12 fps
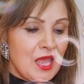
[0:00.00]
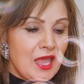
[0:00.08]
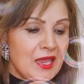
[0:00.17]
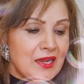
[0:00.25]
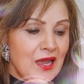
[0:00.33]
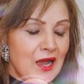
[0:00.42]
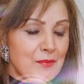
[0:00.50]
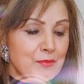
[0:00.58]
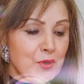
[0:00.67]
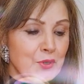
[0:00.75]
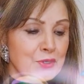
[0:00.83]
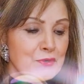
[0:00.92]
and I'm
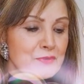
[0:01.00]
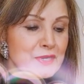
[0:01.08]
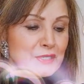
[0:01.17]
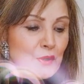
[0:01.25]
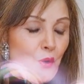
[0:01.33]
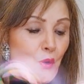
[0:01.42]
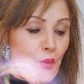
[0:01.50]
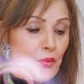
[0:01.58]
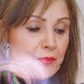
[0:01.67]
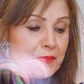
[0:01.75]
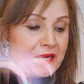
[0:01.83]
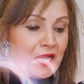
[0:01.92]
not going to read all,
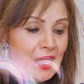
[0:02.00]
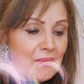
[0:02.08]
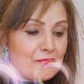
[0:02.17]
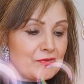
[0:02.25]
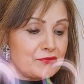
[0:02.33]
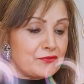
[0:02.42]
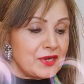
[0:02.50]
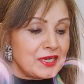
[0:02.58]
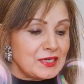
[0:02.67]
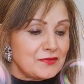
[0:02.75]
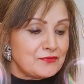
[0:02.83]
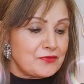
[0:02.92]
but I will read
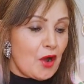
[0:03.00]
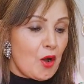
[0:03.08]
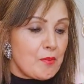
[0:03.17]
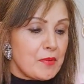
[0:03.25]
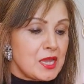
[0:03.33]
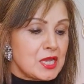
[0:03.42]
it from